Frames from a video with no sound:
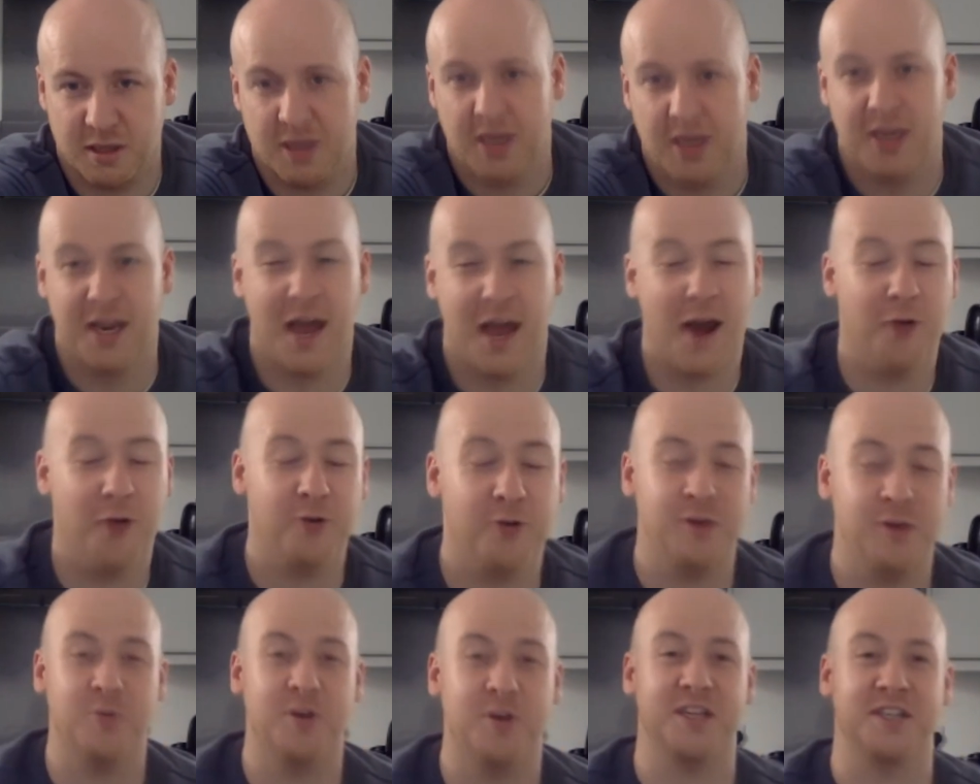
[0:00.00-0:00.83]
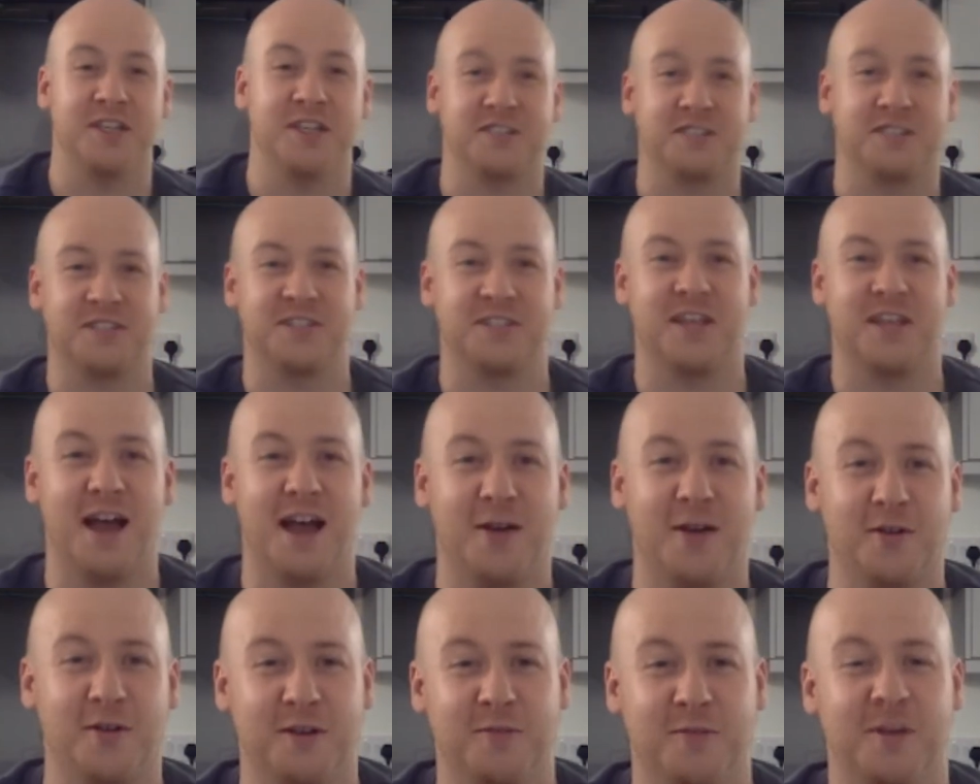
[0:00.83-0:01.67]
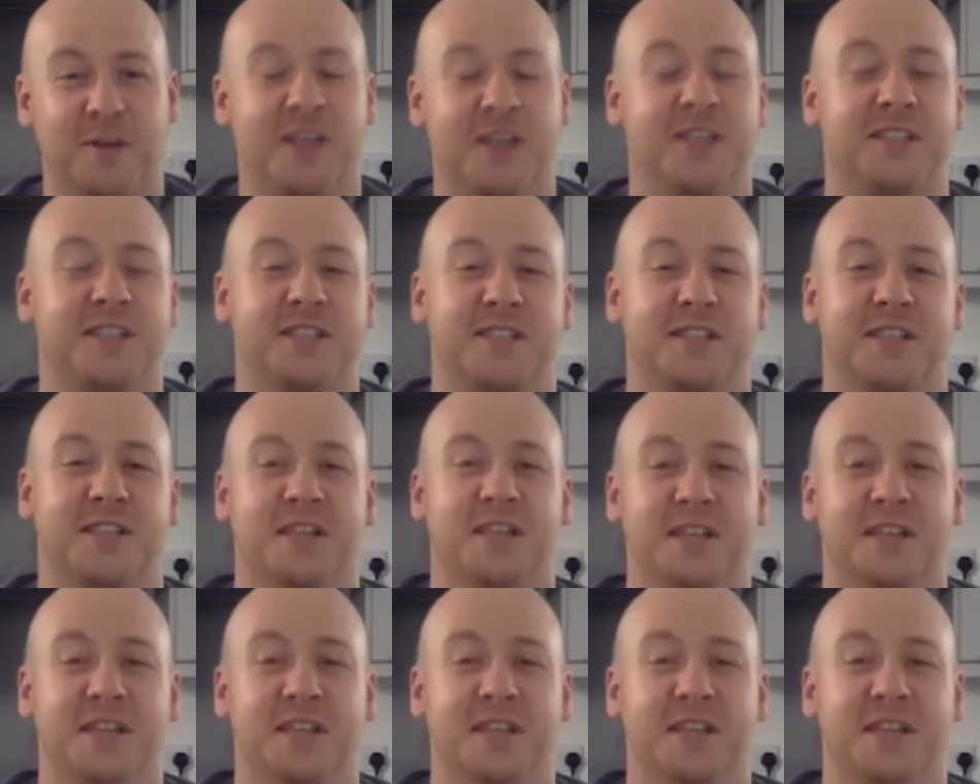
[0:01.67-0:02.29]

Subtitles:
And Harry Winks. It's the Harry Winks.